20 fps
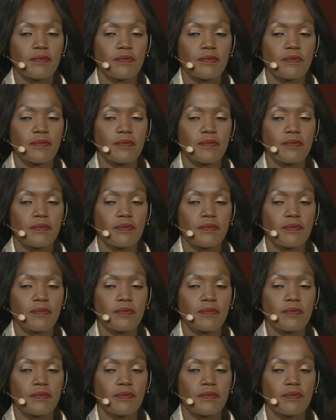out of
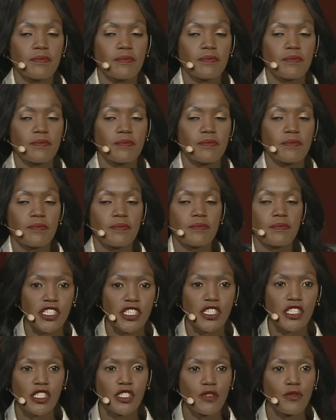time.
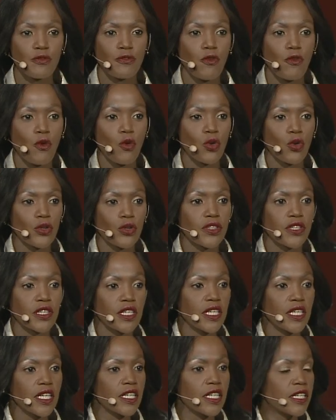Apologies for
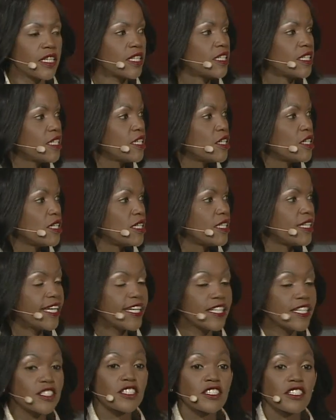the
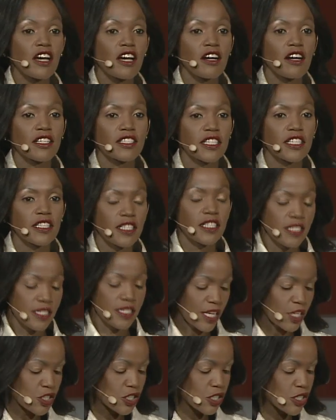late start in this
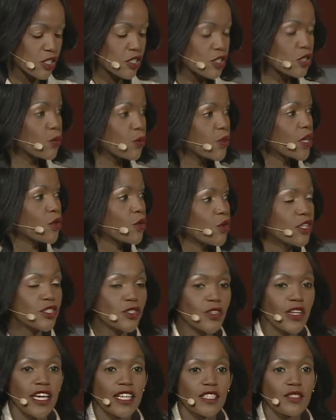session. So we are going to
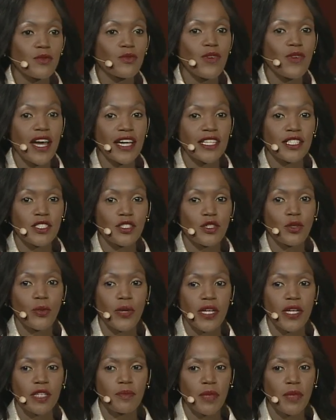get right to
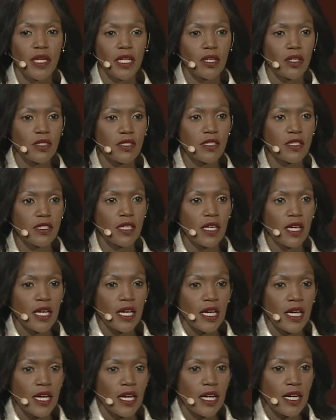it because
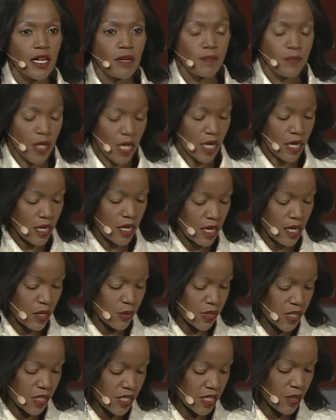our
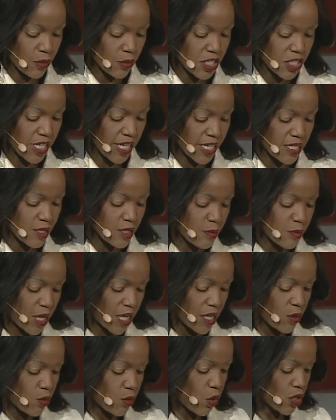distinguished guests may
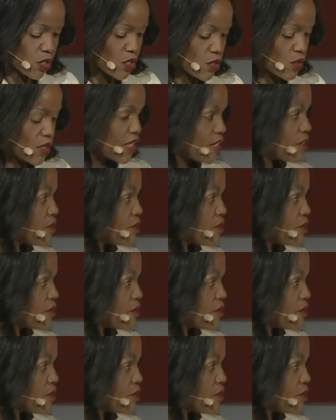want to leave